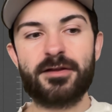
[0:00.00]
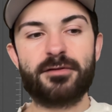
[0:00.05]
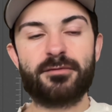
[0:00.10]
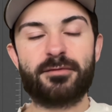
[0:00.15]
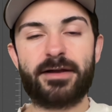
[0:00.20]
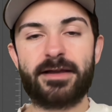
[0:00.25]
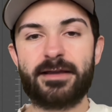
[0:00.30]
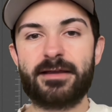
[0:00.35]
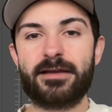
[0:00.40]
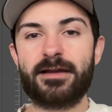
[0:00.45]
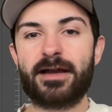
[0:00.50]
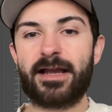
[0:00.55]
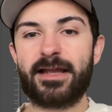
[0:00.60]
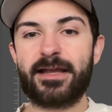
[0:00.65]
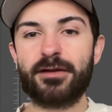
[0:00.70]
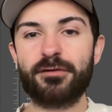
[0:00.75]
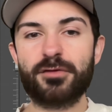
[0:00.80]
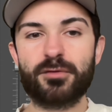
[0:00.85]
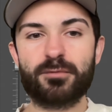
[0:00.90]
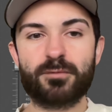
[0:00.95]
Like, I
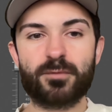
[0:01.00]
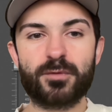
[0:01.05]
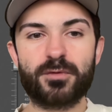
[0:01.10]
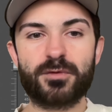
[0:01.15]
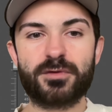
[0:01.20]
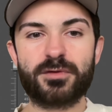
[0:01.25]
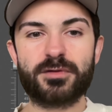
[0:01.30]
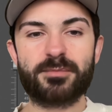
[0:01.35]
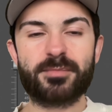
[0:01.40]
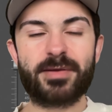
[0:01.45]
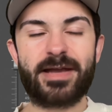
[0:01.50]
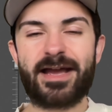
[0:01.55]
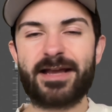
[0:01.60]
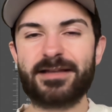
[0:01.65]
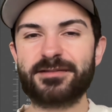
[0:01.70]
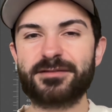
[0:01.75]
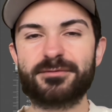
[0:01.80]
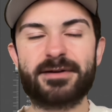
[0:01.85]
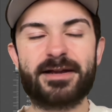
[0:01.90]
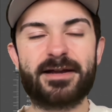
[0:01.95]
hear the rule
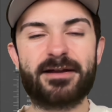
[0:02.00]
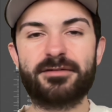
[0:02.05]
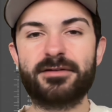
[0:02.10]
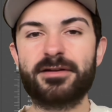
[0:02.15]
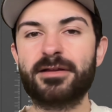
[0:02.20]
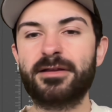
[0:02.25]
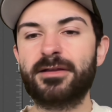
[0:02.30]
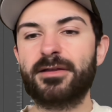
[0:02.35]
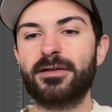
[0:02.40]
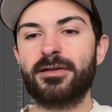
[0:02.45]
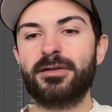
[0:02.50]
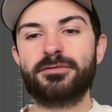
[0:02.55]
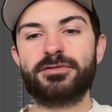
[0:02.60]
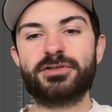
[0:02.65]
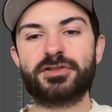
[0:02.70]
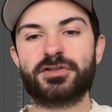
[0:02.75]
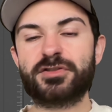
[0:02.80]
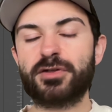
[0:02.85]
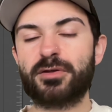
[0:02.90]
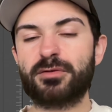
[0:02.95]
passed around,
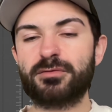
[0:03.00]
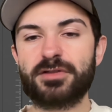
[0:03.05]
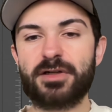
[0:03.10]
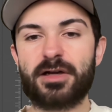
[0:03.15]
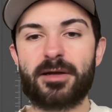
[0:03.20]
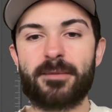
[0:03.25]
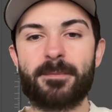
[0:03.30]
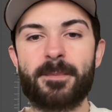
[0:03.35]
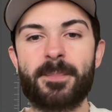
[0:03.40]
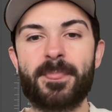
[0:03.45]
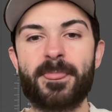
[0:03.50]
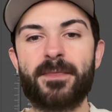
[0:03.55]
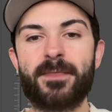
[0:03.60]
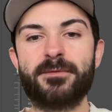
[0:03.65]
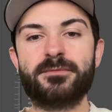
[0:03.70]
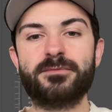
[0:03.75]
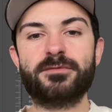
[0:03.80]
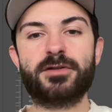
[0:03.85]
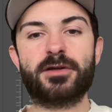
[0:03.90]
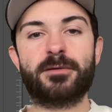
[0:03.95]
just so dumb,
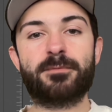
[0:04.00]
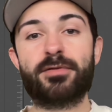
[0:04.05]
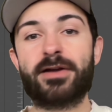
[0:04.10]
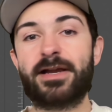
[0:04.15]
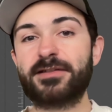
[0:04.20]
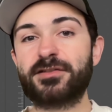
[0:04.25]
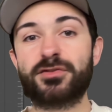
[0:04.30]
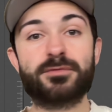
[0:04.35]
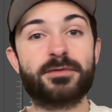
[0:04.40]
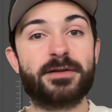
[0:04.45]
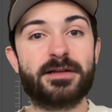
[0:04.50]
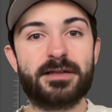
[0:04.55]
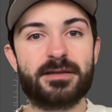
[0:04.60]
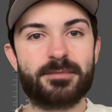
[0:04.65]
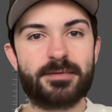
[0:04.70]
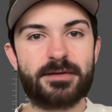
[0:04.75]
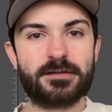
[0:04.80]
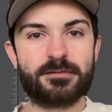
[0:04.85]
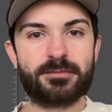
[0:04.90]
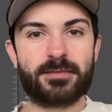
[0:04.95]
compress 3
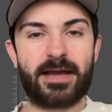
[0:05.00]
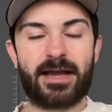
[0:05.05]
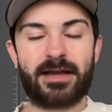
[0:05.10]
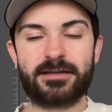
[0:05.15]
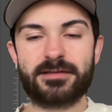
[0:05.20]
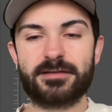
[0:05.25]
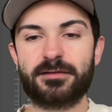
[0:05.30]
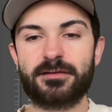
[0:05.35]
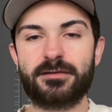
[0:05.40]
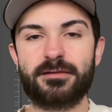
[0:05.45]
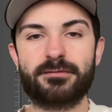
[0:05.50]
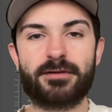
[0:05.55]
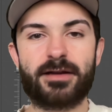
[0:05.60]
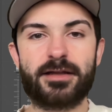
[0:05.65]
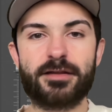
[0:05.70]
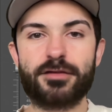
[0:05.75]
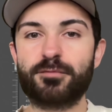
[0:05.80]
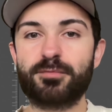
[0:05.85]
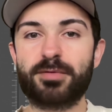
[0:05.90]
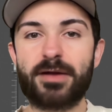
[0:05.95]
dBs max, right?
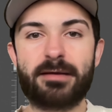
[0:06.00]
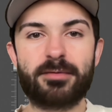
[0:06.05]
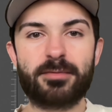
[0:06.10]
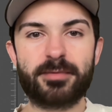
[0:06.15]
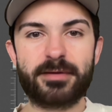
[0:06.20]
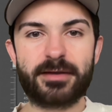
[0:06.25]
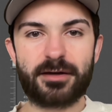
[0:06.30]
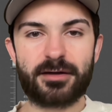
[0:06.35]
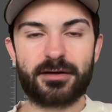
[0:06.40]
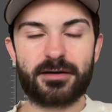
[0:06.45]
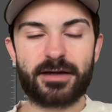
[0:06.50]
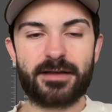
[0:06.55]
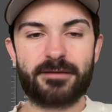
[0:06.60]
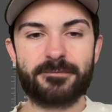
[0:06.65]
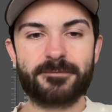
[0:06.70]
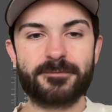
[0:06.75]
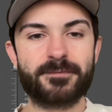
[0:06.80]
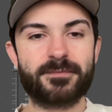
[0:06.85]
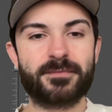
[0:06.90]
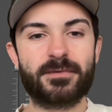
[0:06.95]
You've probably heard it,
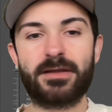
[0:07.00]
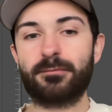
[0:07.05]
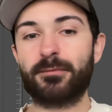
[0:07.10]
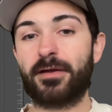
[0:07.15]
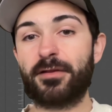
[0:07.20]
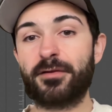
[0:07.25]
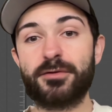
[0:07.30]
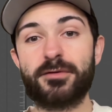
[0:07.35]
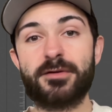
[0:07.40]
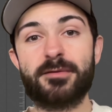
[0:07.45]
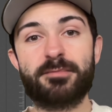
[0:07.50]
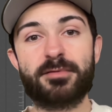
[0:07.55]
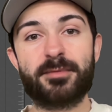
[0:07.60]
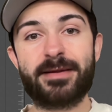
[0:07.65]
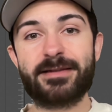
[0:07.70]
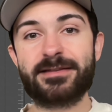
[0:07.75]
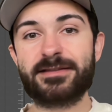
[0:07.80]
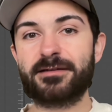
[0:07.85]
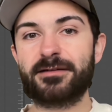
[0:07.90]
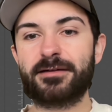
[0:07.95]
whether you
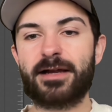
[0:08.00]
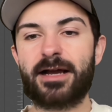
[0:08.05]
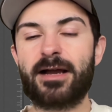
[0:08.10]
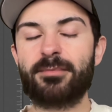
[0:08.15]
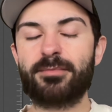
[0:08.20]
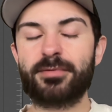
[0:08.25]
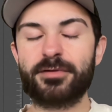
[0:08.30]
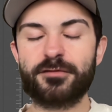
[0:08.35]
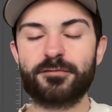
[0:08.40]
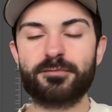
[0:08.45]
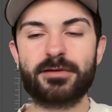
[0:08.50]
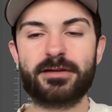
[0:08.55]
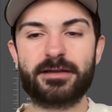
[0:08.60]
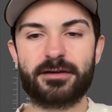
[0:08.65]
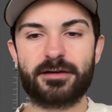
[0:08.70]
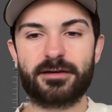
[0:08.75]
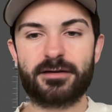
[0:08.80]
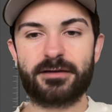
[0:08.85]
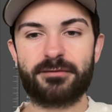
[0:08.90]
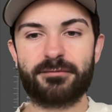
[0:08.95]
implement it or not, but you've probably
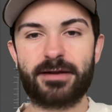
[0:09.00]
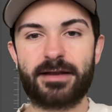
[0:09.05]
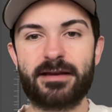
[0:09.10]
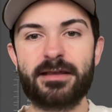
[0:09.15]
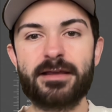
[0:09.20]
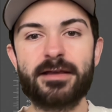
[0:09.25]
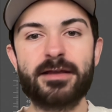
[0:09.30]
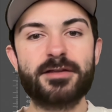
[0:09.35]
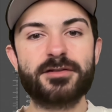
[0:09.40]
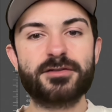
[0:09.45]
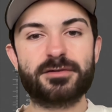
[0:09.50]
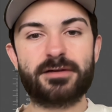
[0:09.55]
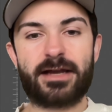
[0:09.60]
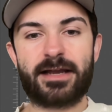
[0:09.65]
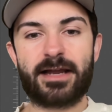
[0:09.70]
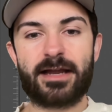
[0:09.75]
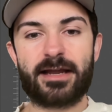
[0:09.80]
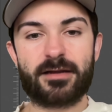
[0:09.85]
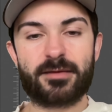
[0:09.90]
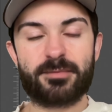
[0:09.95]
heard it. Ready? So I
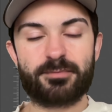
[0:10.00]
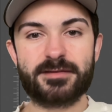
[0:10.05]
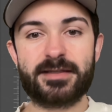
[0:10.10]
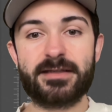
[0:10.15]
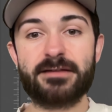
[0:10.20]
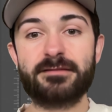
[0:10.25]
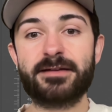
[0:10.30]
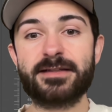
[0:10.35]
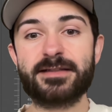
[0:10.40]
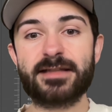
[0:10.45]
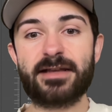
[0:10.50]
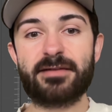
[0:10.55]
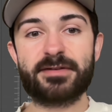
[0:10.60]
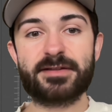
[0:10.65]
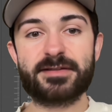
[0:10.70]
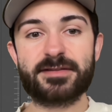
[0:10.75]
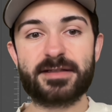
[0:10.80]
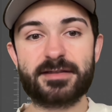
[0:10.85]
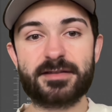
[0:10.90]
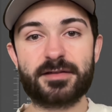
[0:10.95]
got a CLA
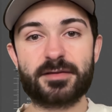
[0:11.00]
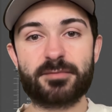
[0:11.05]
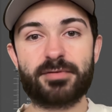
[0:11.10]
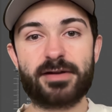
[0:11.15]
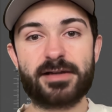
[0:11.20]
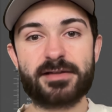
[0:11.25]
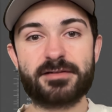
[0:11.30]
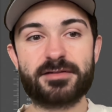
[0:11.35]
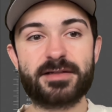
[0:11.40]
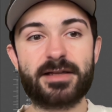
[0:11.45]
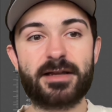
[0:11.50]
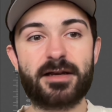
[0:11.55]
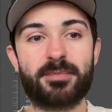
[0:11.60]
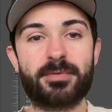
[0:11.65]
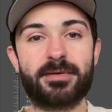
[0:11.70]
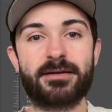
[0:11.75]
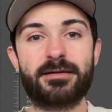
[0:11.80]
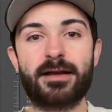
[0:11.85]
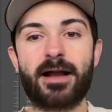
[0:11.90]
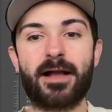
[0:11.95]
76 compressor set up
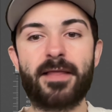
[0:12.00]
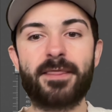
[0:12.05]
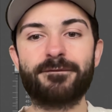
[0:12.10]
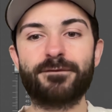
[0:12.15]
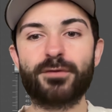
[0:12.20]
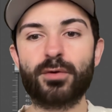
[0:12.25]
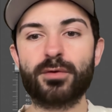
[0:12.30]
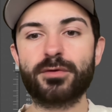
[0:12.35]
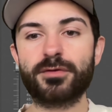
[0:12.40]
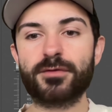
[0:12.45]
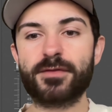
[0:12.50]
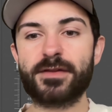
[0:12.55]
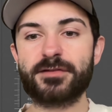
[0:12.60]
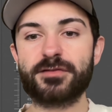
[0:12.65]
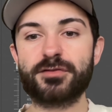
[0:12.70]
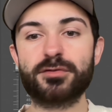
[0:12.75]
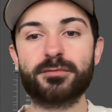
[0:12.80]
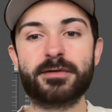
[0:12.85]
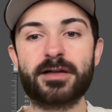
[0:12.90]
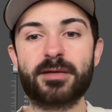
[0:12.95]
here on the vocal that's
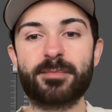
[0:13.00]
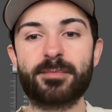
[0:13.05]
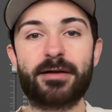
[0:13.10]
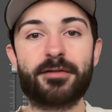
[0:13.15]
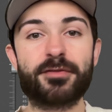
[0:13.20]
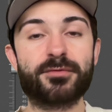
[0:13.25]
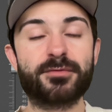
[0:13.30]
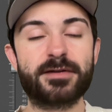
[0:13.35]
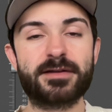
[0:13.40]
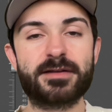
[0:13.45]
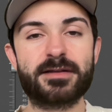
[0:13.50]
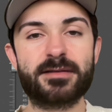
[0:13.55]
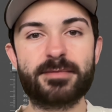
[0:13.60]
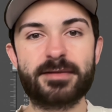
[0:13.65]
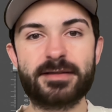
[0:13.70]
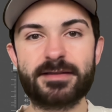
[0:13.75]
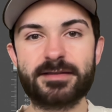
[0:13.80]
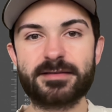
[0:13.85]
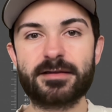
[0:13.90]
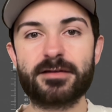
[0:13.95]
doing about 3
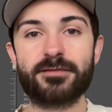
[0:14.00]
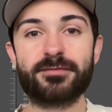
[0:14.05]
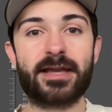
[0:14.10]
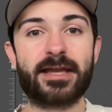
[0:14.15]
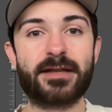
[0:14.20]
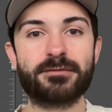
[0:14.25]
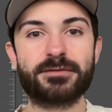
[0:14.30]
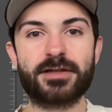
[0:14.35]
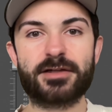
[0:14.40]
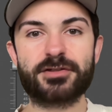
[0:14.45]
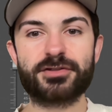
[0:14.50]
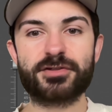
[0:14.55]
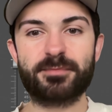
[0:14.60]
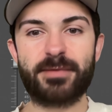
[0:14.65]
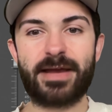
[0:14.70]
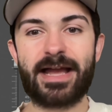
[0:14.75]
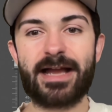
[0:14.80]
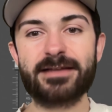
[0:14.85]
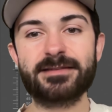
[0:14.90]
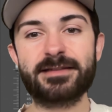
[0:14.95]
dBs of gain reduction
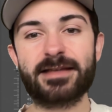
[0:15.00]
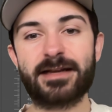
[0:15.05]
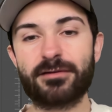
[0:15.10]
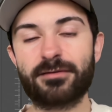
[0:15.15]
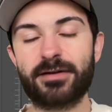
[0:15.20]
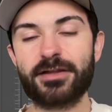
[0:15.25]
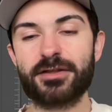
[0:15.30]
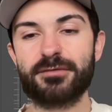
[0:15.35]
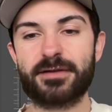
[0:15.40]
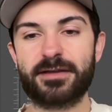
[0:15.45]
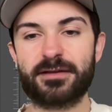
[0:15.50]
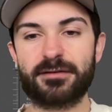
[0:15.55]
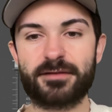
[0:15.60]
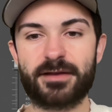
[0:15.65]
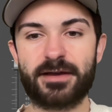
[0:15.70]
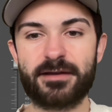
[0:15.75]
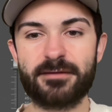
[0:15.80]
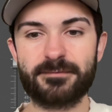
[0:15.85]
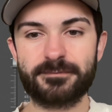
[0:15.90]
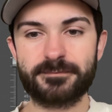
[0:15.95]
max, and I'll let you hear
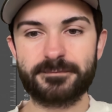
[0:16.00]
that.